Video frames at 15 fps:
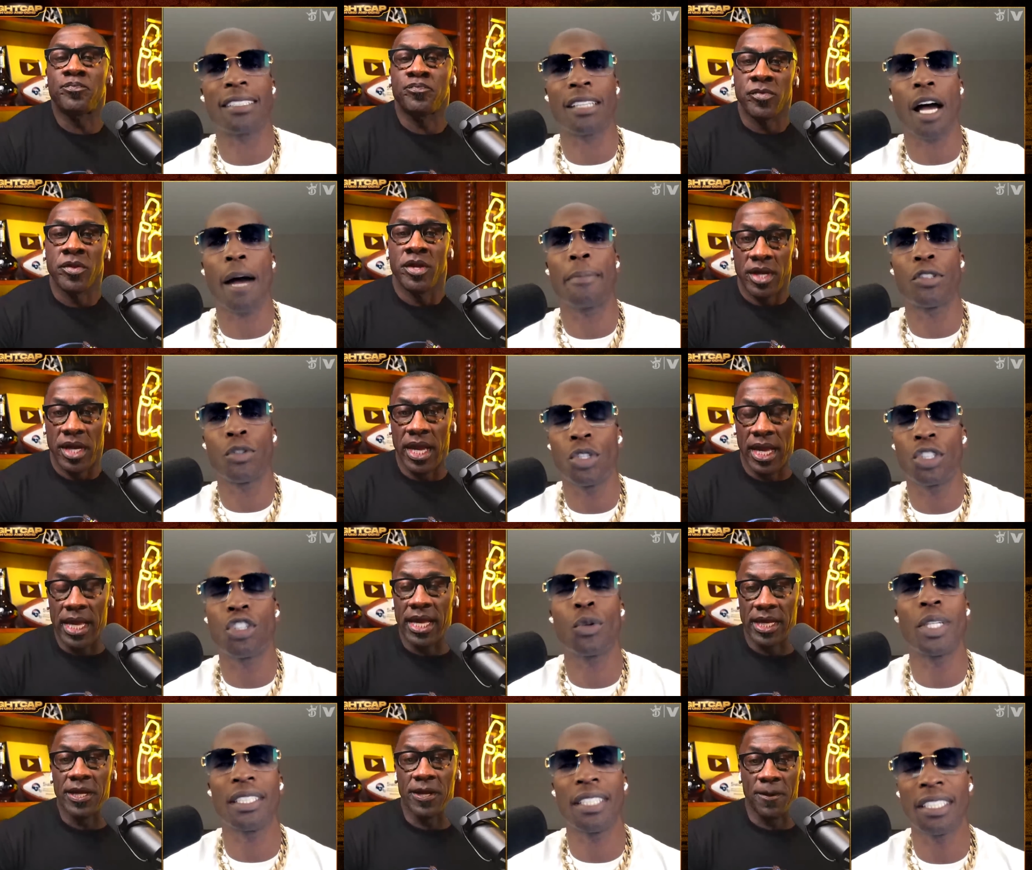Speaker 1: gets an
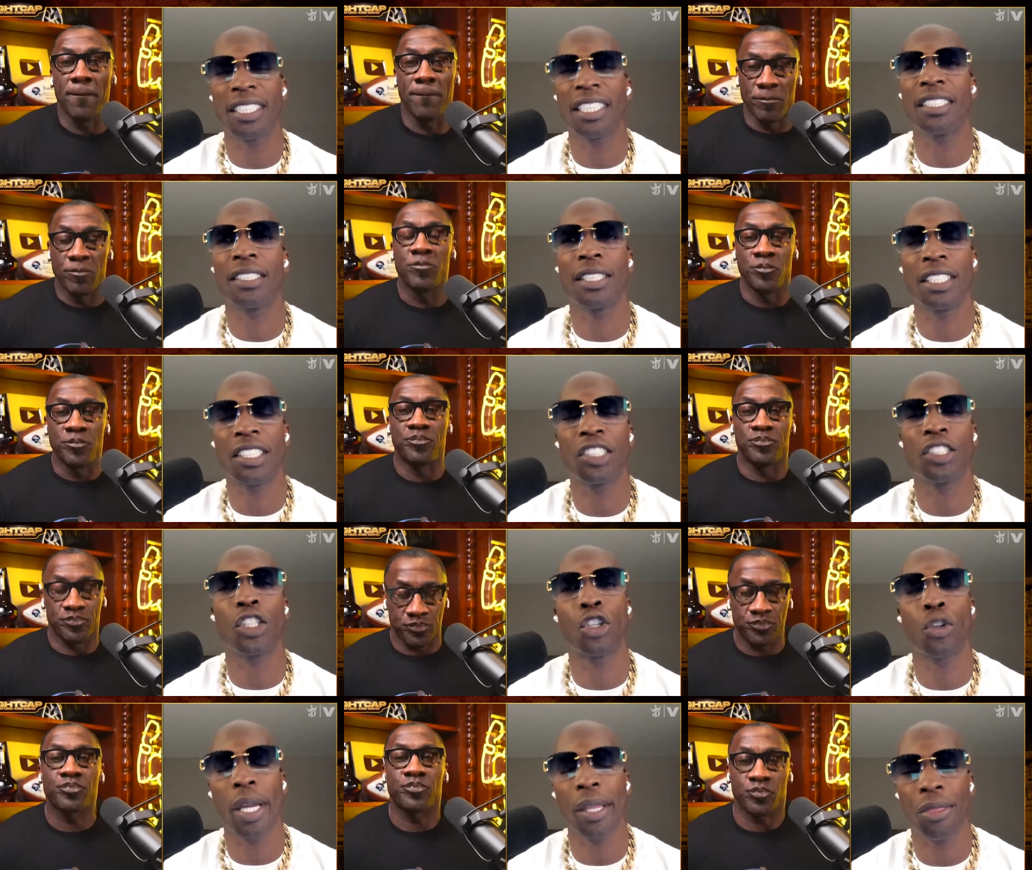opportunity. So this
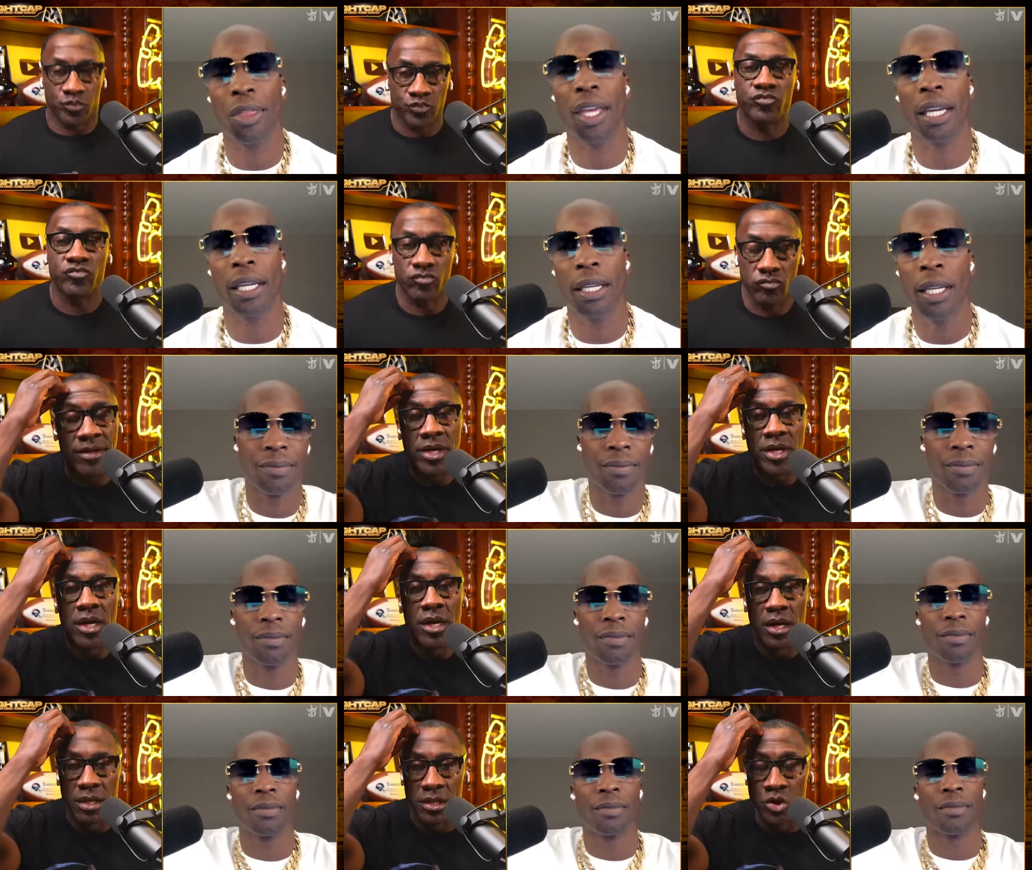is a great thing.
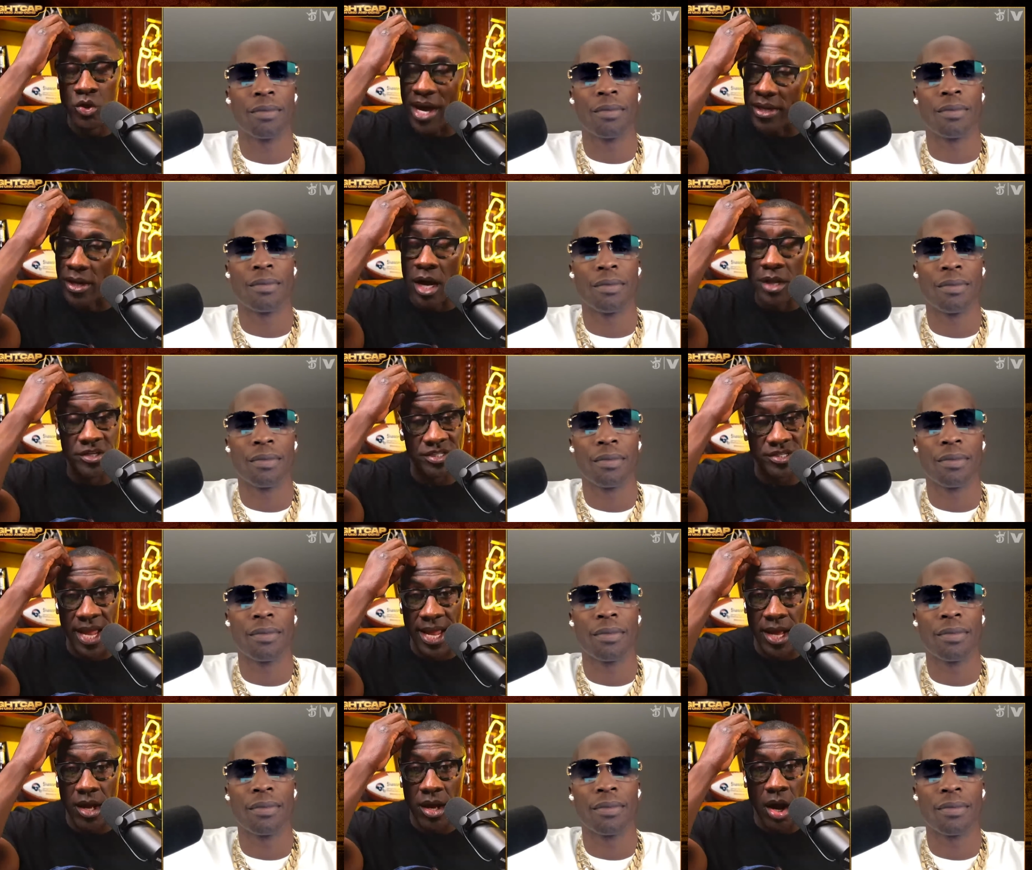You got to
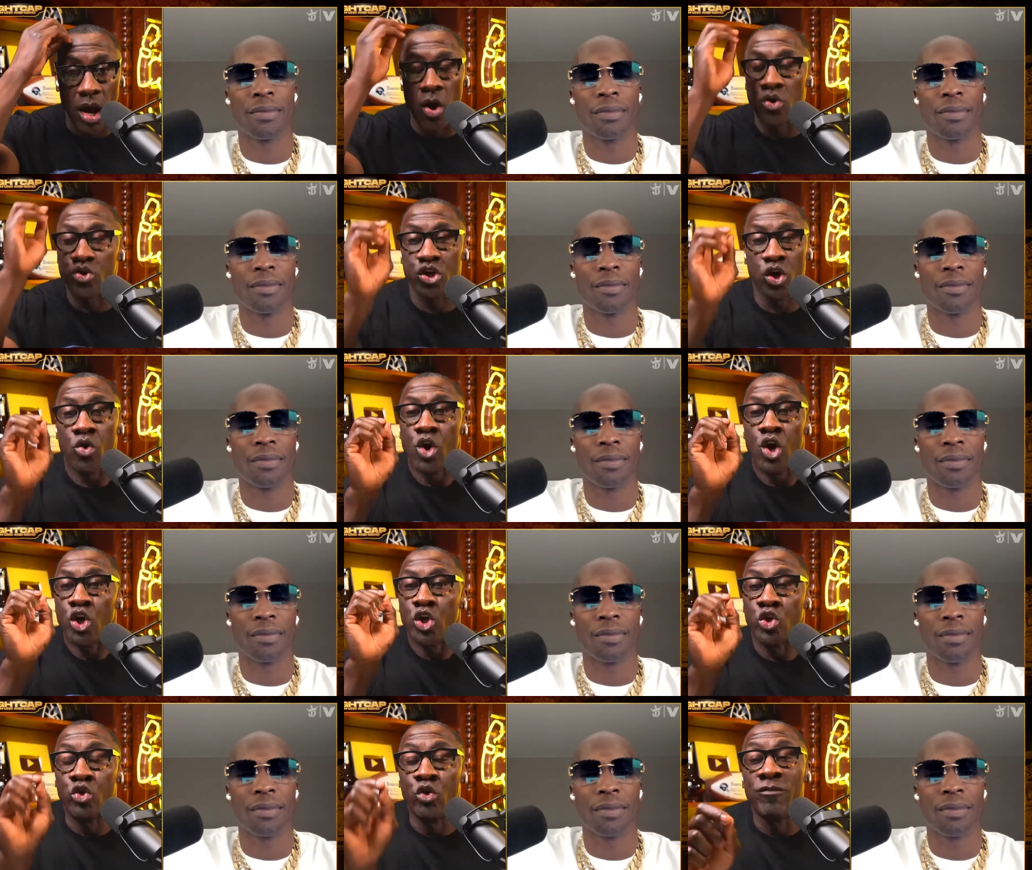understand, Ocho,
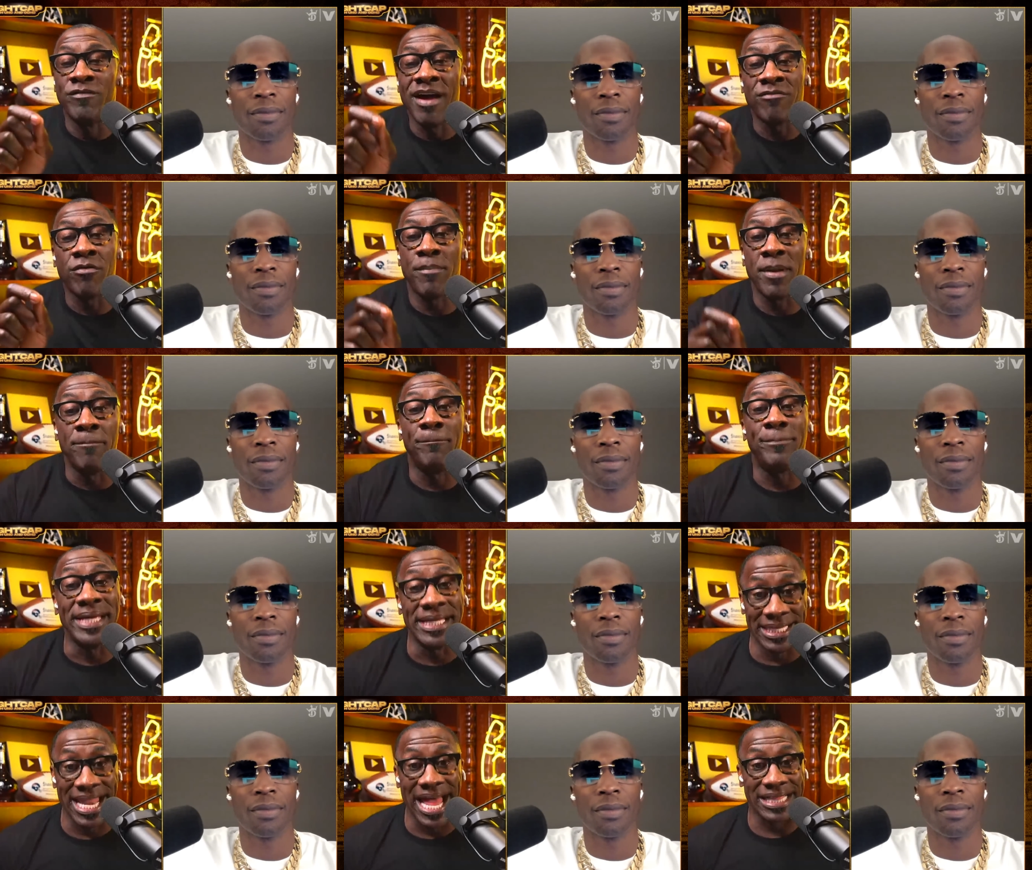you've never been
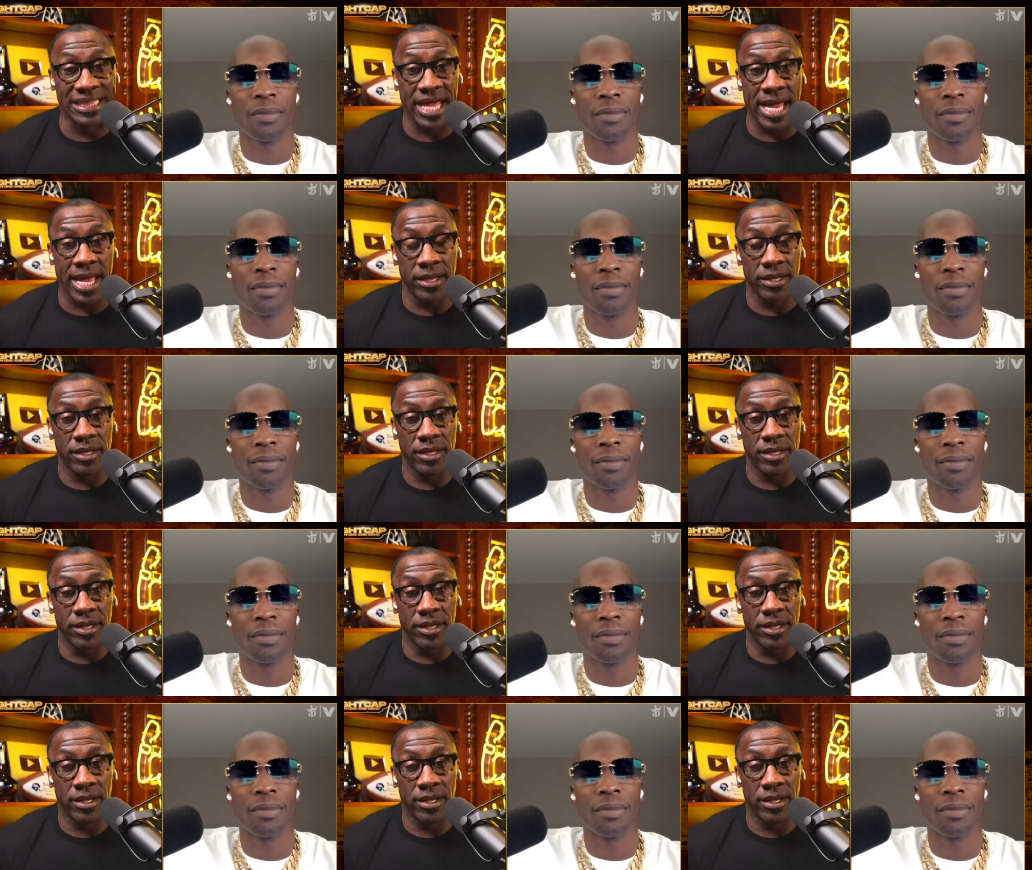beaten like that.